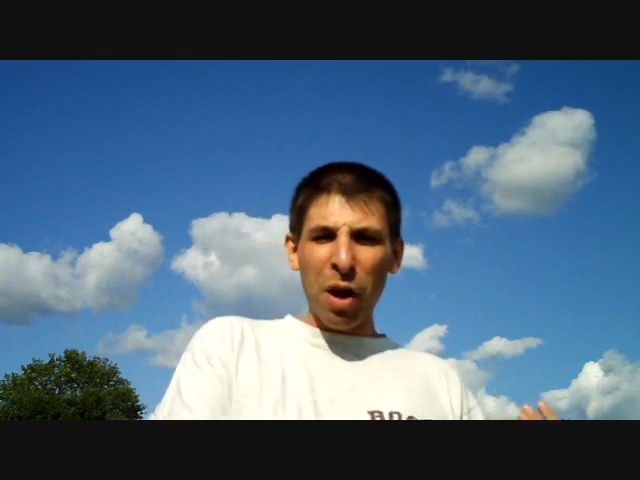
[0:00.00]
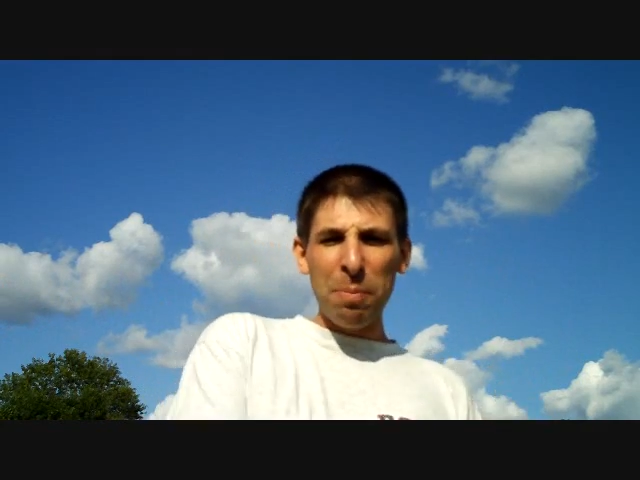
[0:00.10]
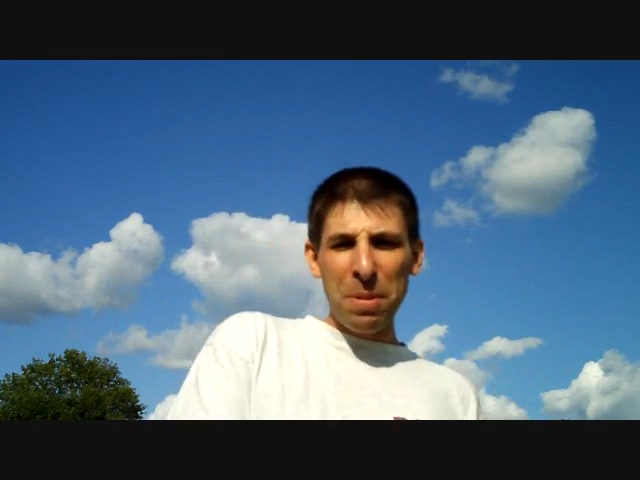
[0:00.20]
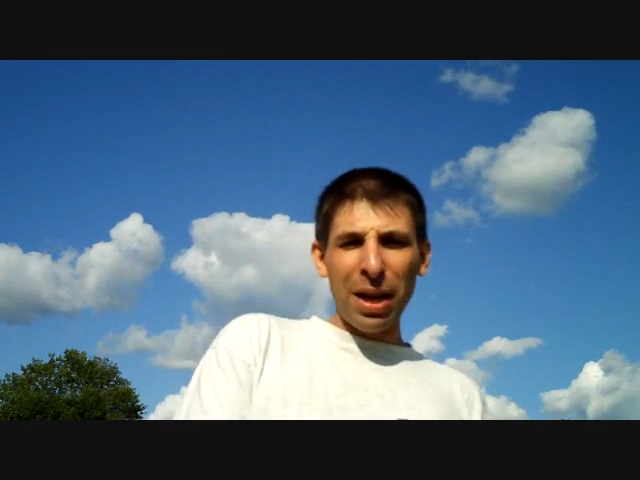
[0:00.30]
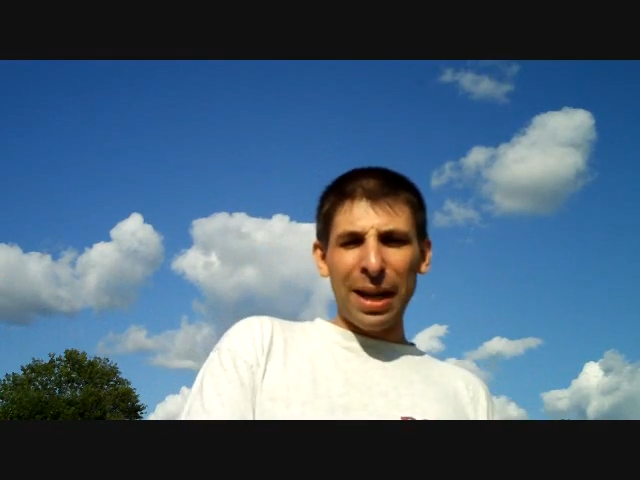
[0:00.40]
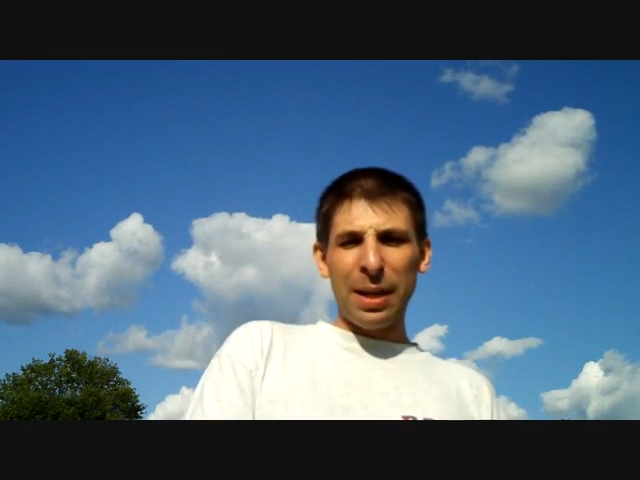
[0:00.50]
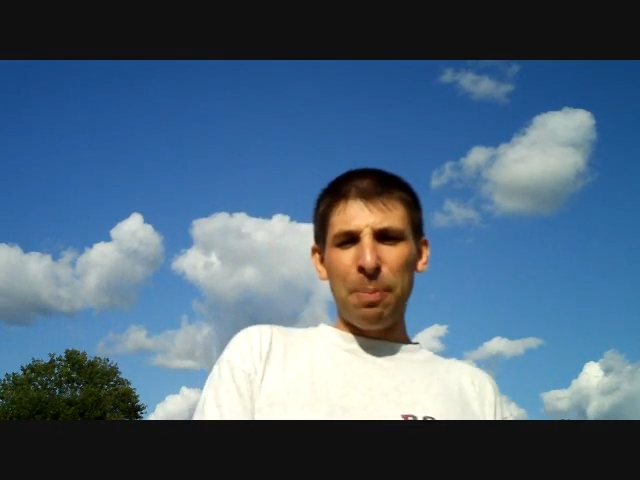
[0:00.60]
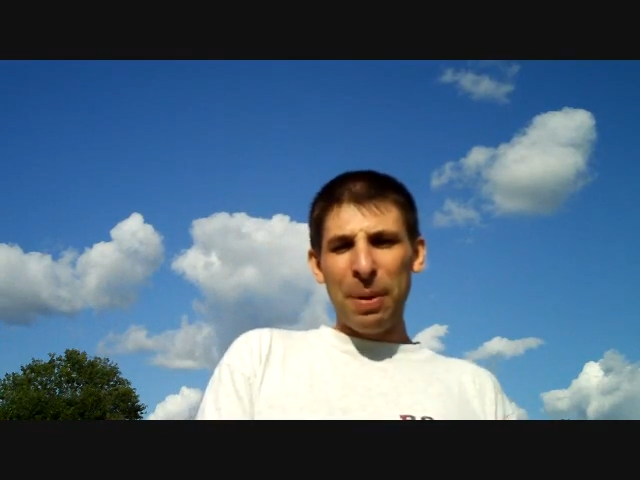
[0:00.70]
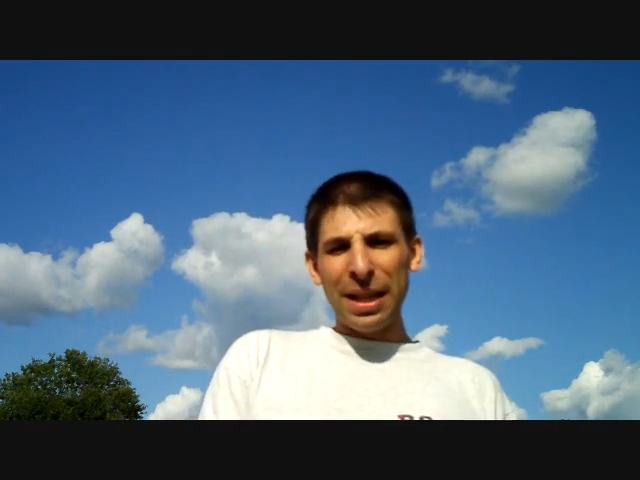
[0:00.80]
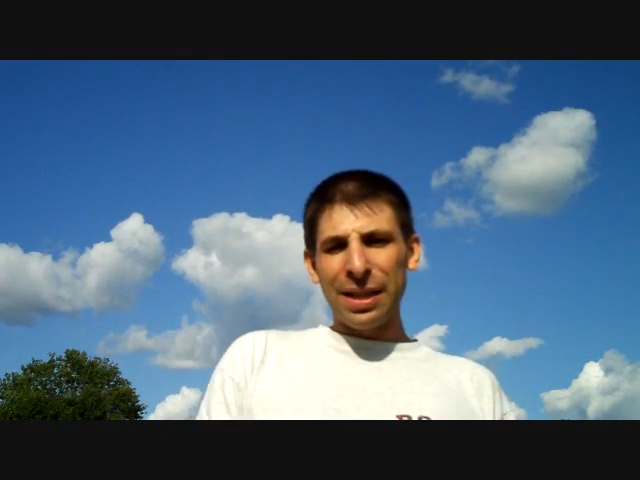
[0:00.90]
and $1 million
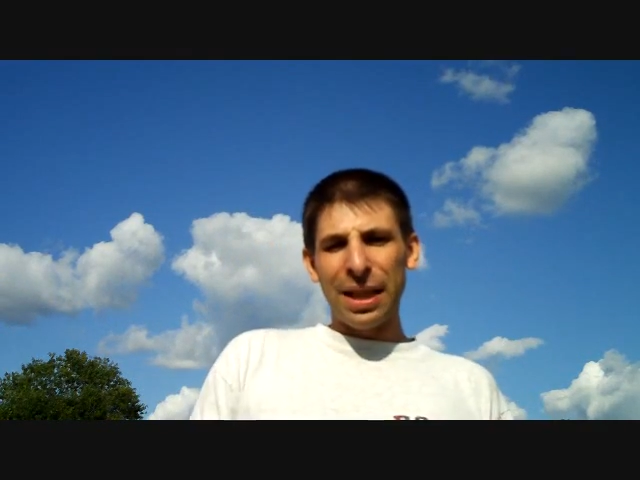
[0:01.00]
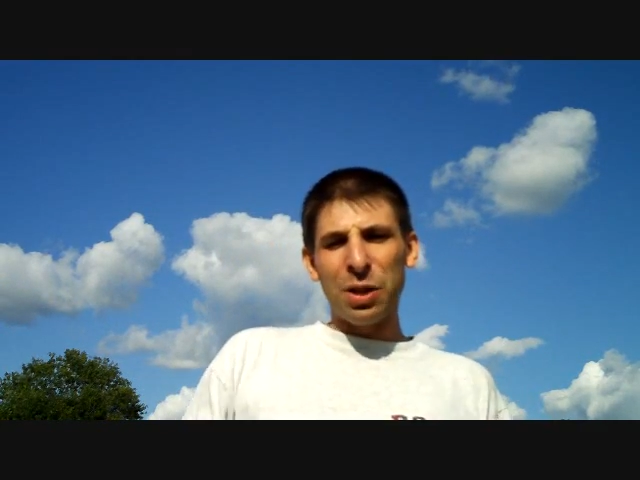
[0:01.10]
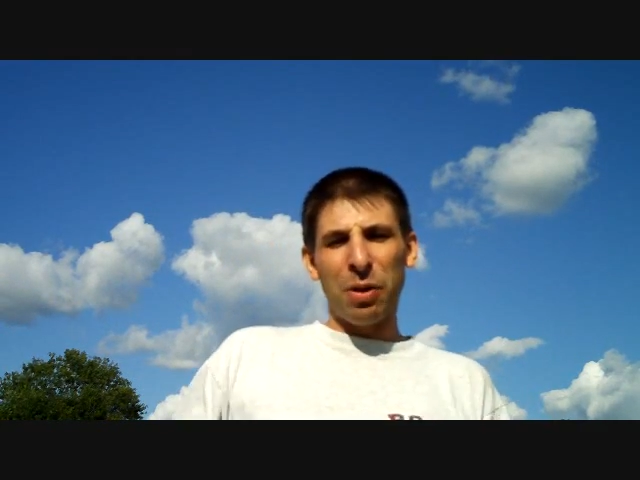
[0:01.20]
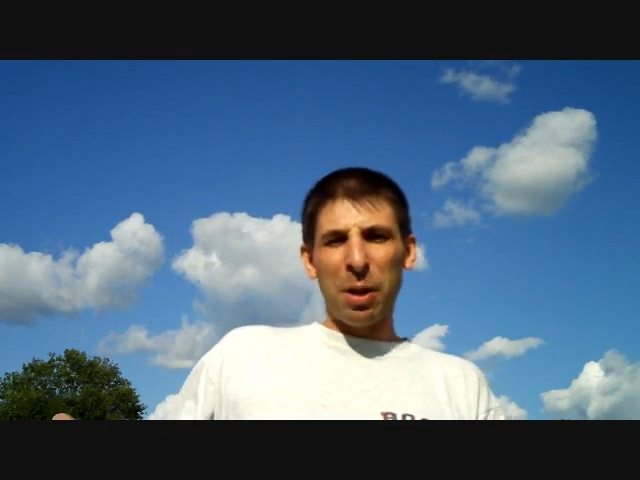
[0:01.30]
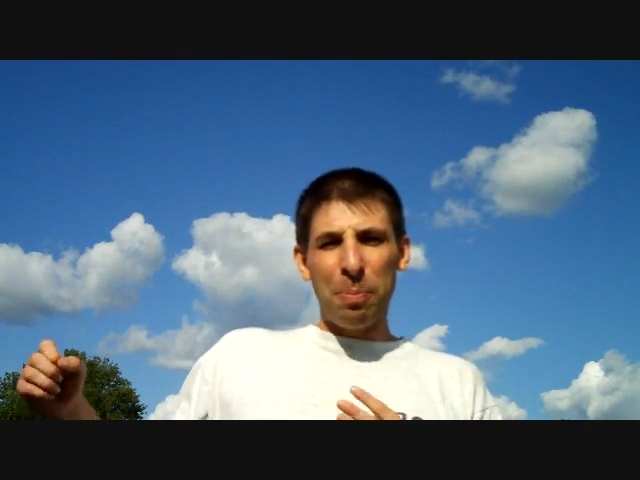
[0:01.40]
to business, well,